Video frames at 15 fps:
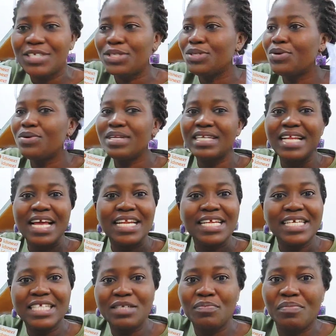you don't need
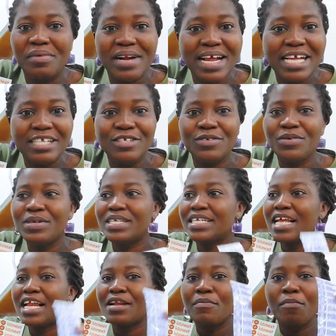any heat press, you don't need
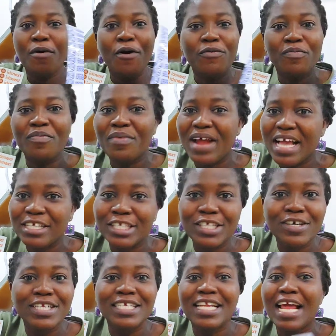any mug press, you
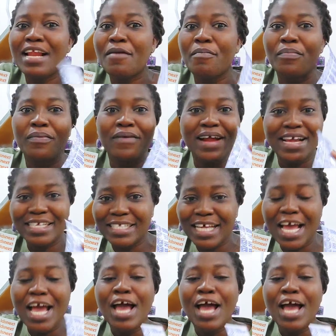don't need any press.